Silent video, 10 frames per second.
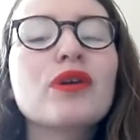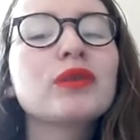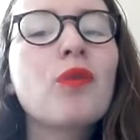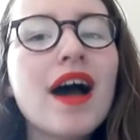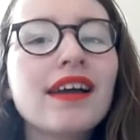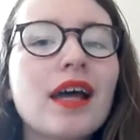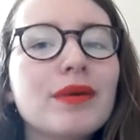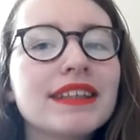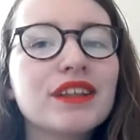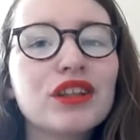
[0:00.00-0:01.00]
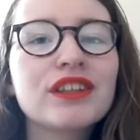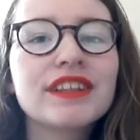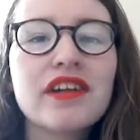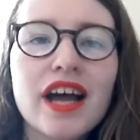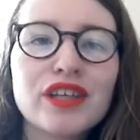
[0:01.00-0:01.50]
course, while I was in
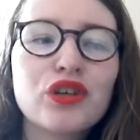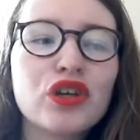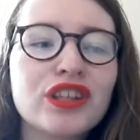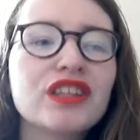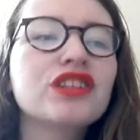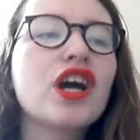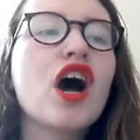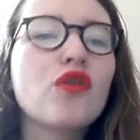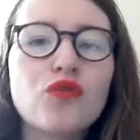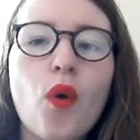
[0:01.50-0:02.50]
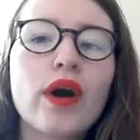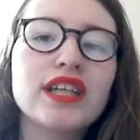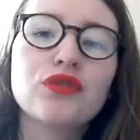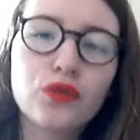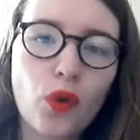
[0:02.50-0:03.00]
London, I couldn't
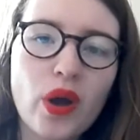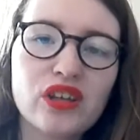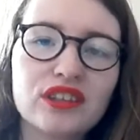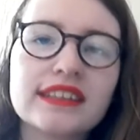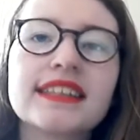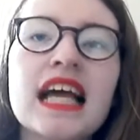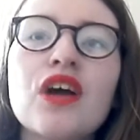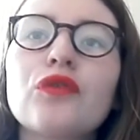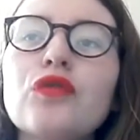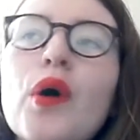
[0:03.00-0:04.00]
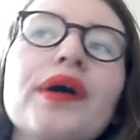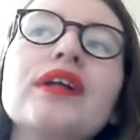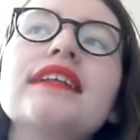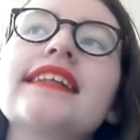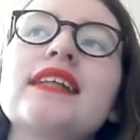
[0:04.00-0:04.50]
avoid Foyles.
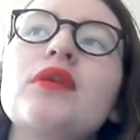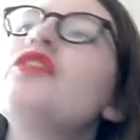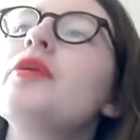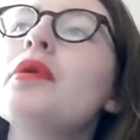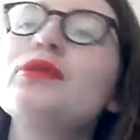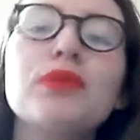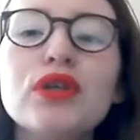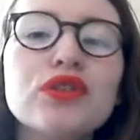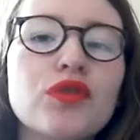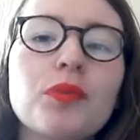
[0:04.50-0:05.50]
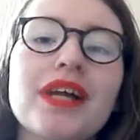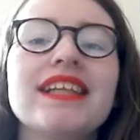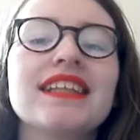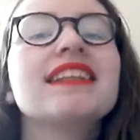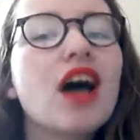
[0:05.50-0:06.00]
Foyles is one of the most beautiful
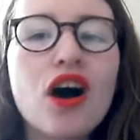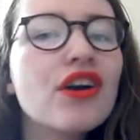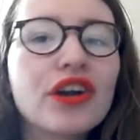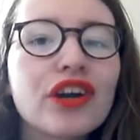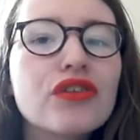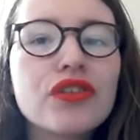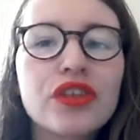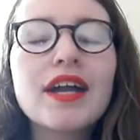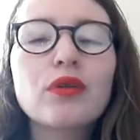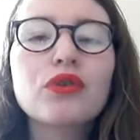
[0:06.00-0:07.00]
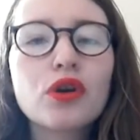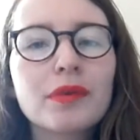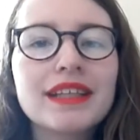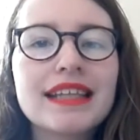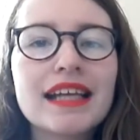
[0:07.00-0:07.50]
places on earth. I don't
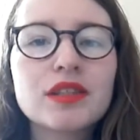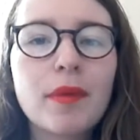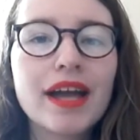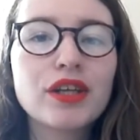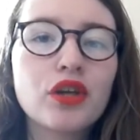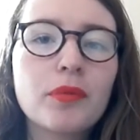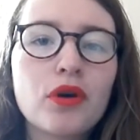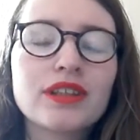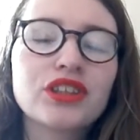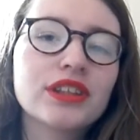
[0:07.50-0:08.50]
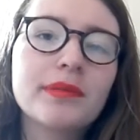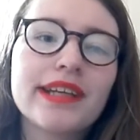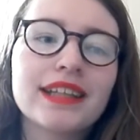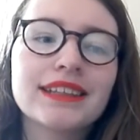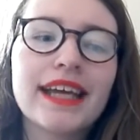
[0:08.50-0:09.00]
normally tend to buy new books just
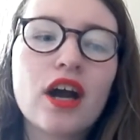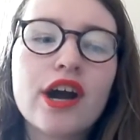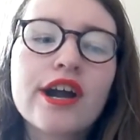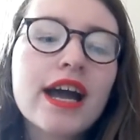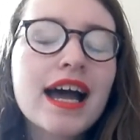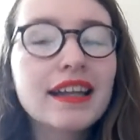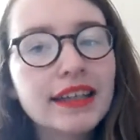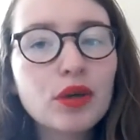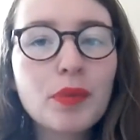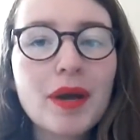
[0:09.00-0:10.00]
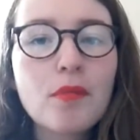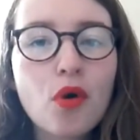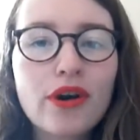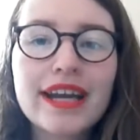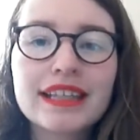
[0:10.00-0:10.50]
because they are a little bit
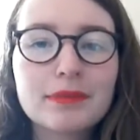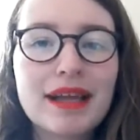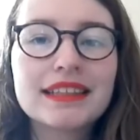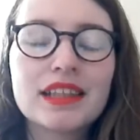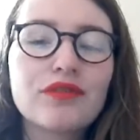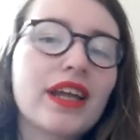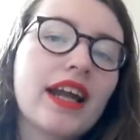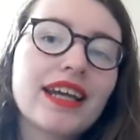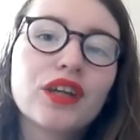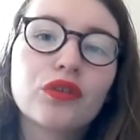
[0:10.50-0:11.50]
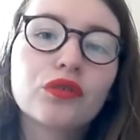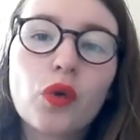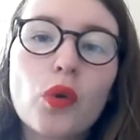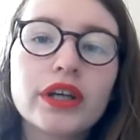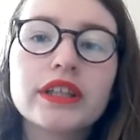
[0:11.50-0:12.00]
more expensive than I can
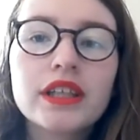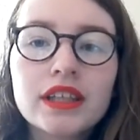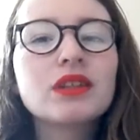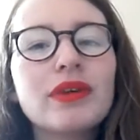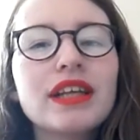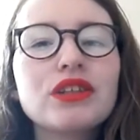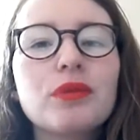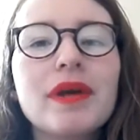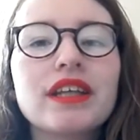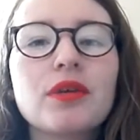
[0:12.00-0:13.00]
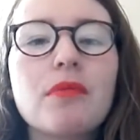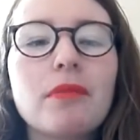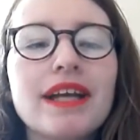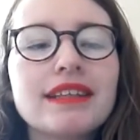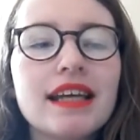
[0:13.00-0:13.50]
afford. So when I do pick them up,
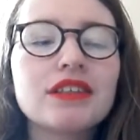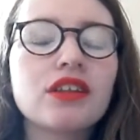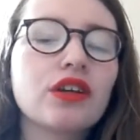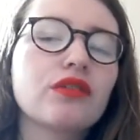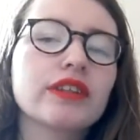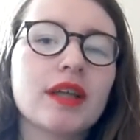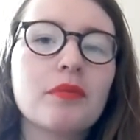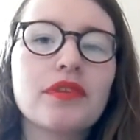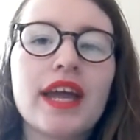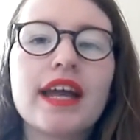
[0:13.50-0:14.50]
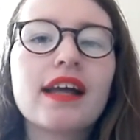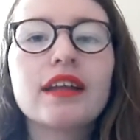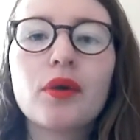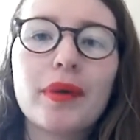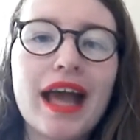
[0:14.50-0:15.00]
I tend to look for something
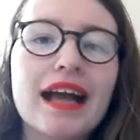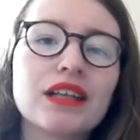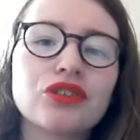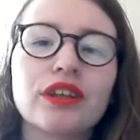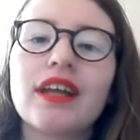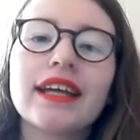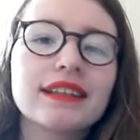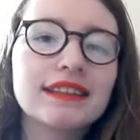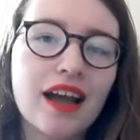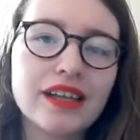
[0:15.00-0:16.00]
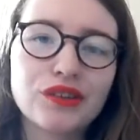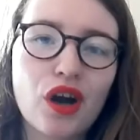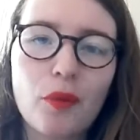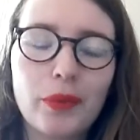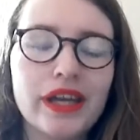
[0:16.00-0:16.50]
a little bit extra, like a signed
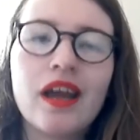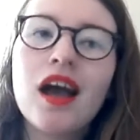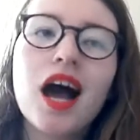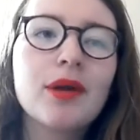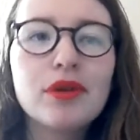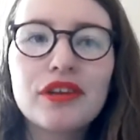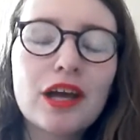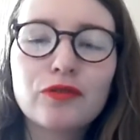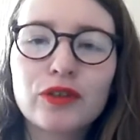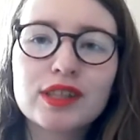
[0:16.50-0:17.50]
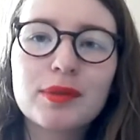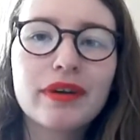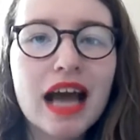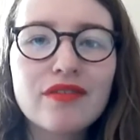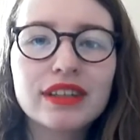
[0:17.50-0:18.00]
copy. I'm not that fussed
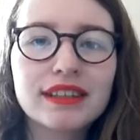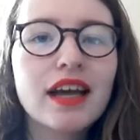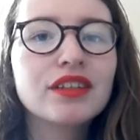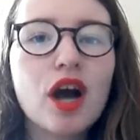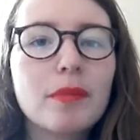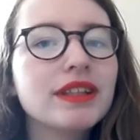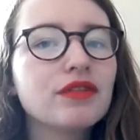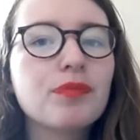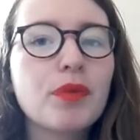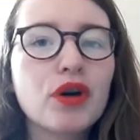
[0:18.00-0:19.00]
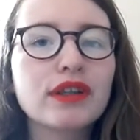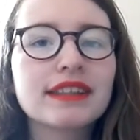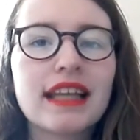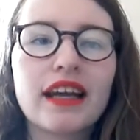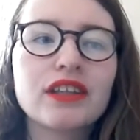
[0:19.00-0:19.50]
about having signed copies of
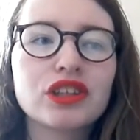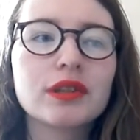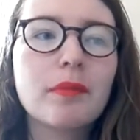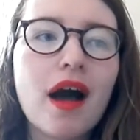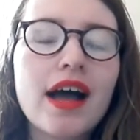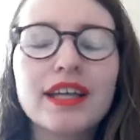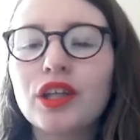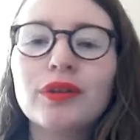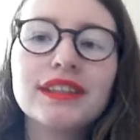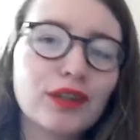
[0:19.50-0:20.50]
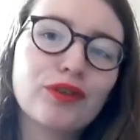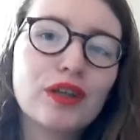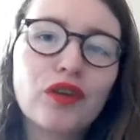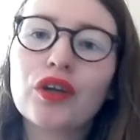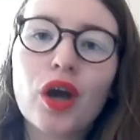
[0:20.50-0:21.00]
books that I just buy. You know, it's
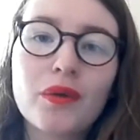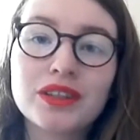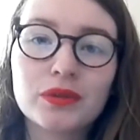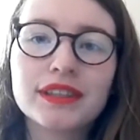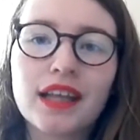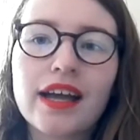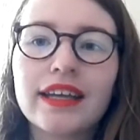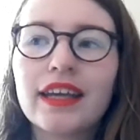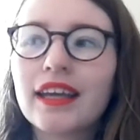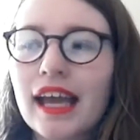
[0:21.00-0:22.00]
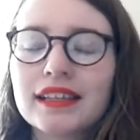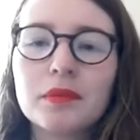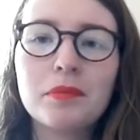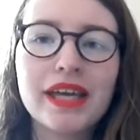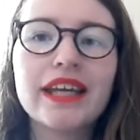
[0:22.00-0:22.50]
different if you're going to a signing and get
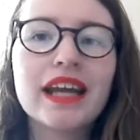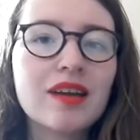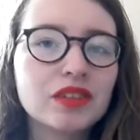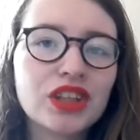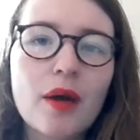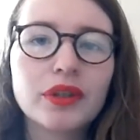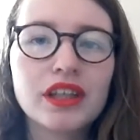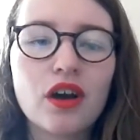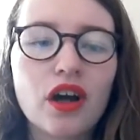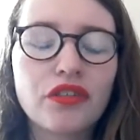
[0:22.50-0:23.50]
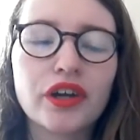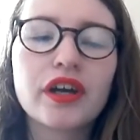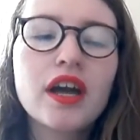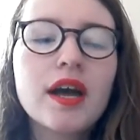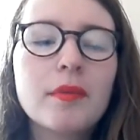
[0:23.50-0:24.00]
to meet and have a chat with the
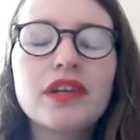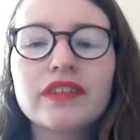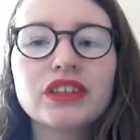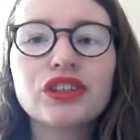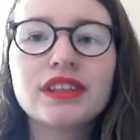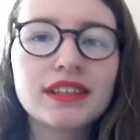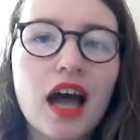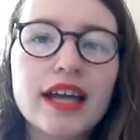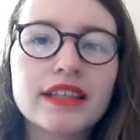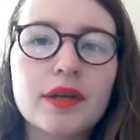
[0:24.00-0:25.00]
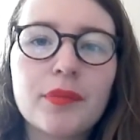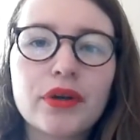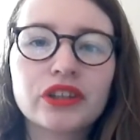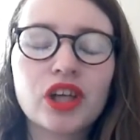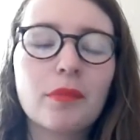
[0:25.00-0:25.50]
author. But if it's just signed in a
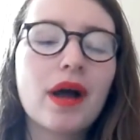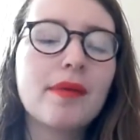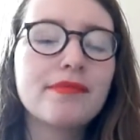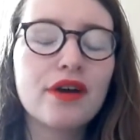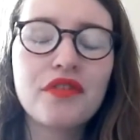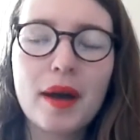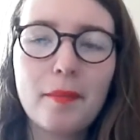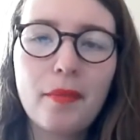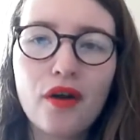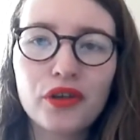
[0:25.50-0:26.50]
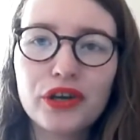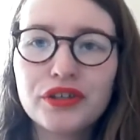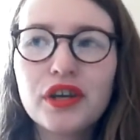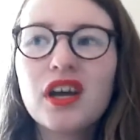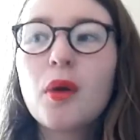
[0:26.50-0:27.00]
bookshop, I'm not that
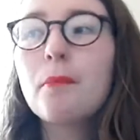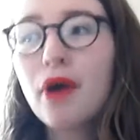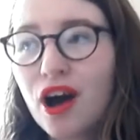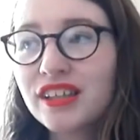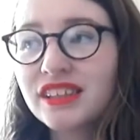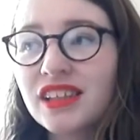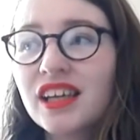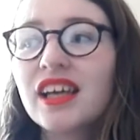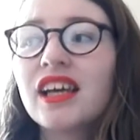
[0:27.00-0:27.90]
bothered. But